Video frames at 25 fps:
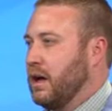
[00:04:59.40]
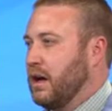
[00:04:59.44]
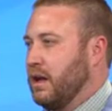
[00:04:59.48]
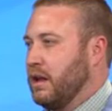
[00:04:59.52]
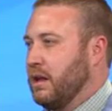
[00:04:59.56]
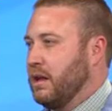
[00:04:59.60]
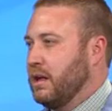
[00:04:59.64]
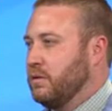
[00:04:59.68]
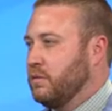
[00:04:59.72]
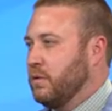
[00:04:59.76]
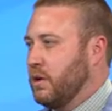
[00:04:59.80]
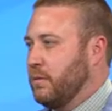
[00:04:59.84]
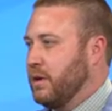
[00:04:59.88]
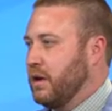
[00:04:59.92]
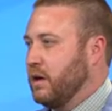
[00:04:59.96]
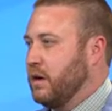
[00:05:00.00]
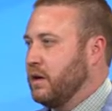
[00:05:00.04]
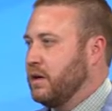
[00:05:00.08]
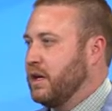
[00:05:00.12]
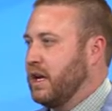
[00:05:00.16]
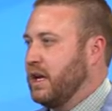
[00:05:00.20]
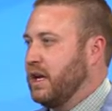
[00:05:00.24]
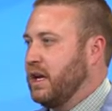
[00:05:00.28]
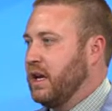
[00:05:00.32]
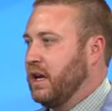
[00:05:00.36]
of these women
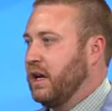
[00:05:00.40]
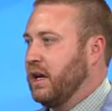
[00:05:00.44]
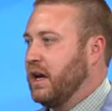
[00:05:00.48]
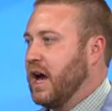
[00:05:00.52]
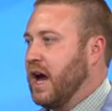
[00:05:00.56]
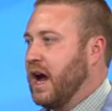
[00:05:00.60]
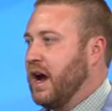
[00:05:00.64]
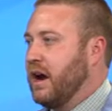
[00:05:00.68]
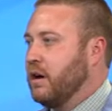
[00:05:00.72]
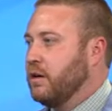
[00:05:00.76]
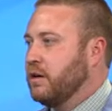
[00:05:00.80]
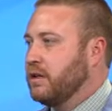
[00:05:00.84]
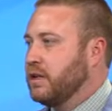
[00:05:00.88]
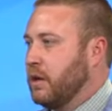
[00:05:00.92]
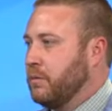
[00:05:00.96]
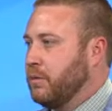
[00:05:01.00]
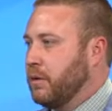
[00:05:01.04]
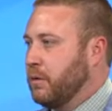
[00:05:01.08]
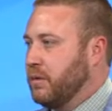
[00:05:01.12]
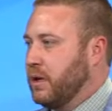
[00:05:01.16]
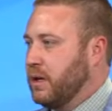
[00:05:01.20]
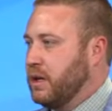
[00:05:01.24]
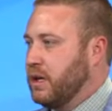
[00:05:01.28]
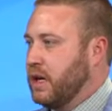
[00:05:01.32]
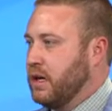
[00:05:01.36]
are taking iron
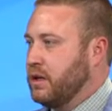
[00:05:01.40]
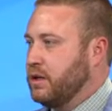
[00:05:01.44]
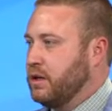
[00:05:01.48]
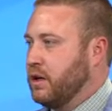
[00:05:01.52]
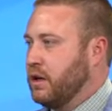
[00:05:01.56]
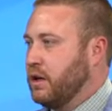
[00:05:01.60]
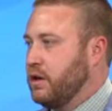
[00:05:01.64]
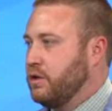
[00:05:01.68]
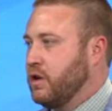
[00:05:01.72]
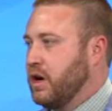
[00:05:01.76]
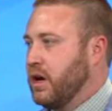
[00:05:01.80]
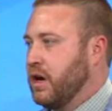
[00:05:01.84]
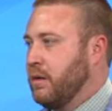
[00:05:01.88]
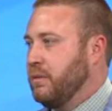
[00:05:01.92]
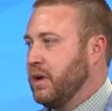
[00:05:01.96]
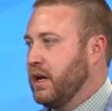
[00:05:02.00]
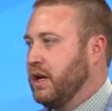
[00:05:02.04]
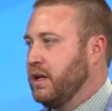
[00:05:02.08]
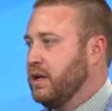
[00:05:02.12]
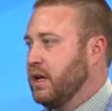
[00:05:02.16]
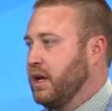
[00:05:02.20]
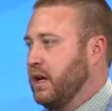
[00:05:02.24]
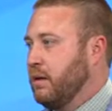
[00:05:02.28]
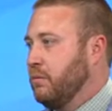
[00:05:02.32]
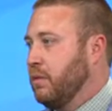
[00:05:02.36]
supplementation to try and
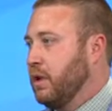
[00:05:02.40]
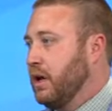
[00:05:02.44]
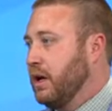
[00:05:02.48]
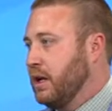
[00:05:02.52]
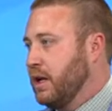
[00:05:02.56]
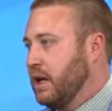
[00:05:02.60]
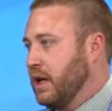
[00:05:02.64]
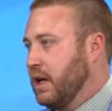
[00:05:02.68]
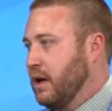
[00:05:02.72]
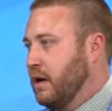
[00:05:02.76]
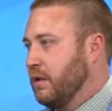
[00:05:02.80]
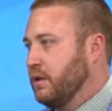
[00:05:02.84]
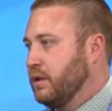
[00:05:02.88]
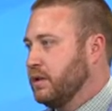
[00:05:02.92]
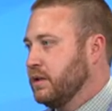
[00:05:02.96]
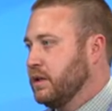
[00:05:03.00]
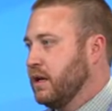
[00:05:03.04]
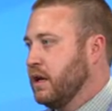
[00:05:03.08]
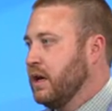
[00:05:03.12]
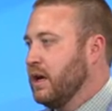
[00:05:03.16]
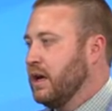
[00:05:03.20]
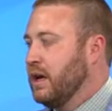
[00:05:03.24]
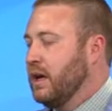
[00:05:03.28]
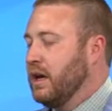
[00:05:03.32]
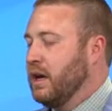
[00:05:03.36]
maintain blood counts.
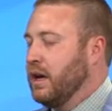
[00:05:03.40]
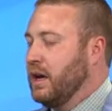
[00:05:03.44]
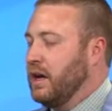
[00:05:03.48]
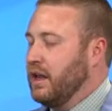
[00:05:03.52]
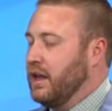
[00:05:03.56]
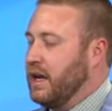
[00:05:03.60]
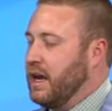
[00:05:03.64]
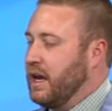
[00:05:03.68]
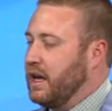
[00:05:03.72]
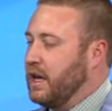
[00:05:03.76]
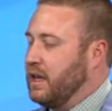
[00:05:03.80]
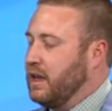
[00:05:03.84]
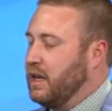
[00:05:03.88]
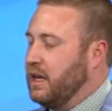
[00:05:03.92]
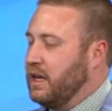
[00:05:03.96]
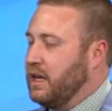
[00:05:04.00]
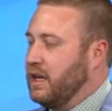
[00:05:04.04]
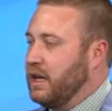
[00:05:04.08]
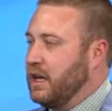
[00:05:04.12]
That can lead to